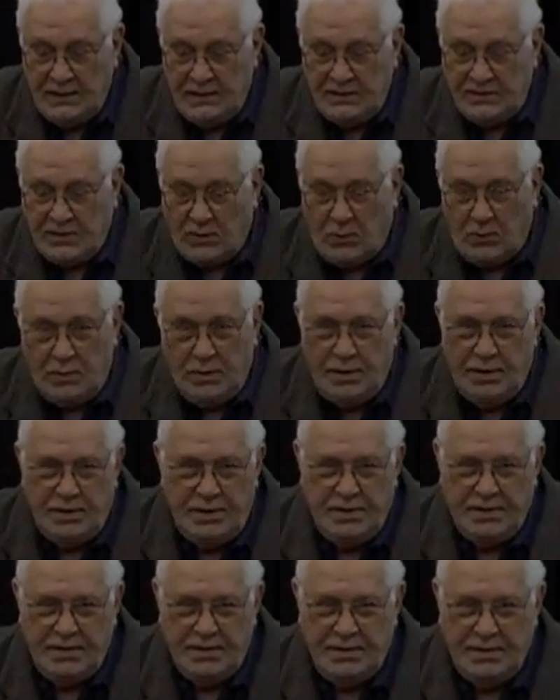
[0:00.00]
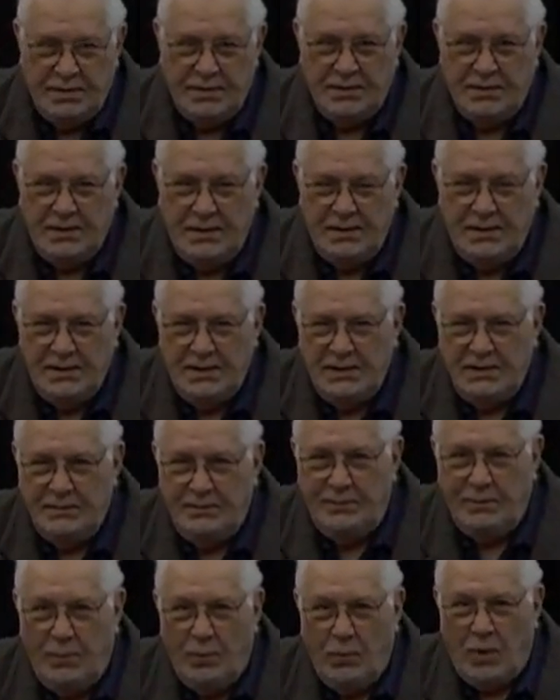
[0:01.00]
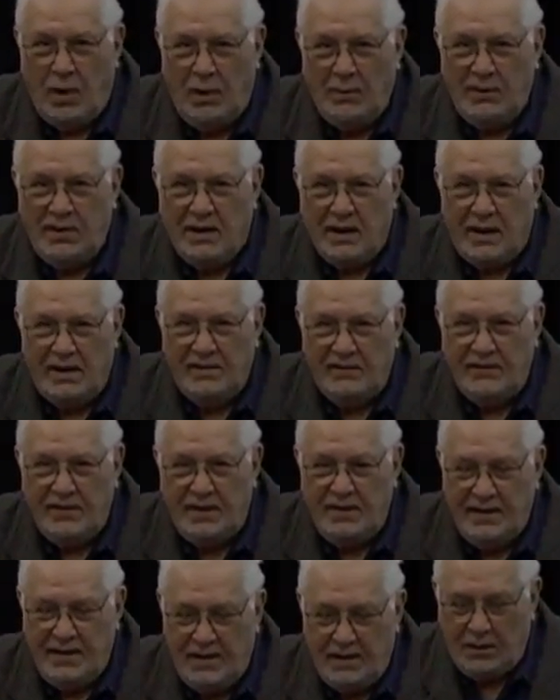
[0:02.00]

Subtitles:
So why would God have done that